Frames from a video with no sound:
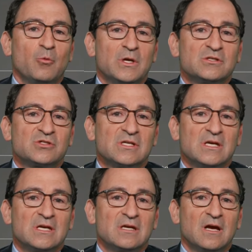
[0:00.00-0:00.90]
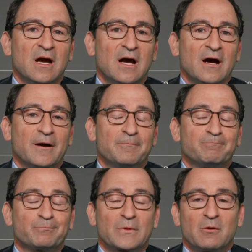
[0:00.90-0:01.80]
We see
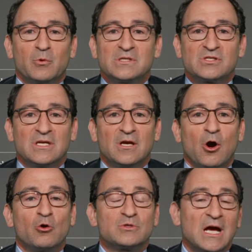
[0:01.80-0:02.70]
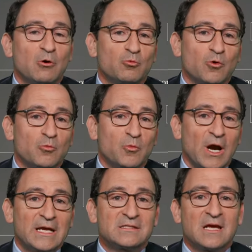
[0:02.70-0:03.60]
hotel room
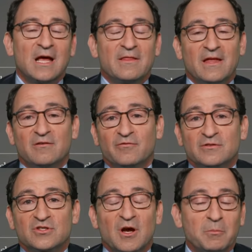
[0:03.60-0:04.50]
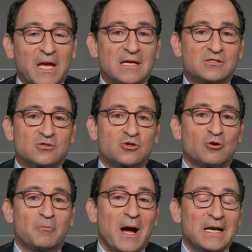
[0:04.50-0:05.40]
rates that have in some cases
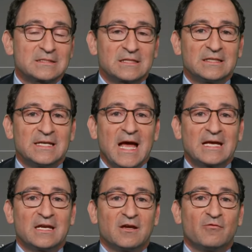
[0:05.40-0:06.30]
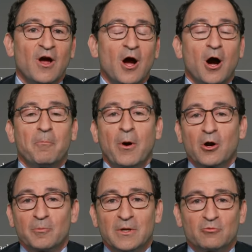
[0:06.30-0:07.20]
turned modestly negative.
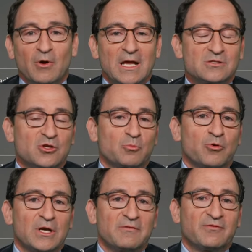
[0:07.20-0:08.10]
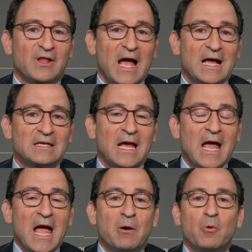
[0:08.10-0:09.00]
Apartment rents are pretty flat.
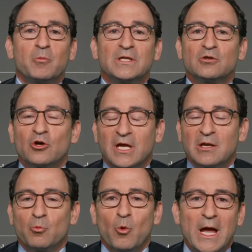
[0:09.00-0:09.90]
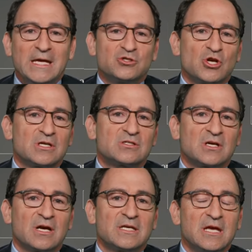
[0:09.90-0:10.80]
And when we look at
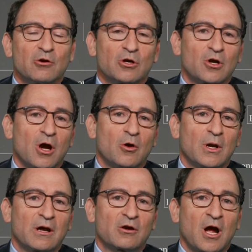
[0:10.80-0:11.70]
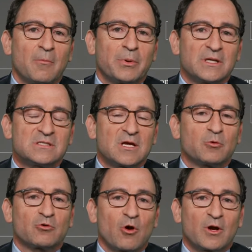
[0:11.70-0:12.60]
wages, a year ago at our companies, they
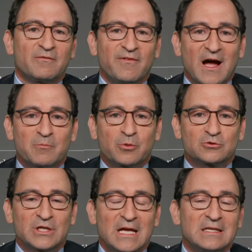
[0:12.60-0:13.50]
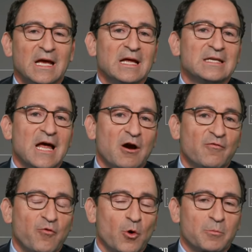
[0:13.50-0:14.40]
were growing 5%, now
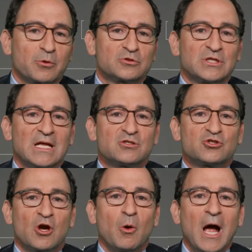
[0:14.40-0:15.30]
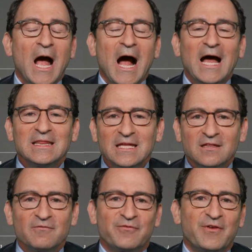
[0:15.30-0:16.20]
4%. So I
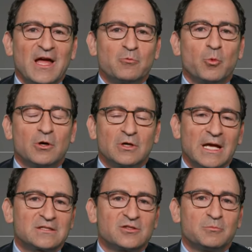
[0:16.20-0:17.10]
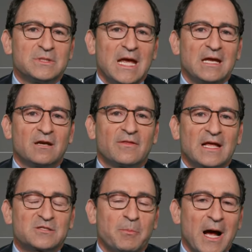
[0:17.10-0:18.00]
think the Fed will get some data
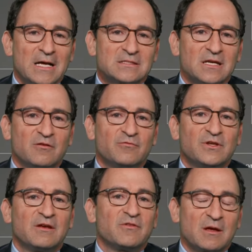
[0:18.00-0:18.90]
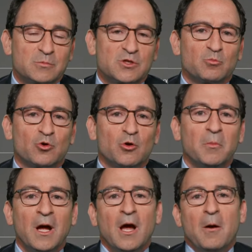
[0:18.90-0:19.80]
that's positive, give them some room.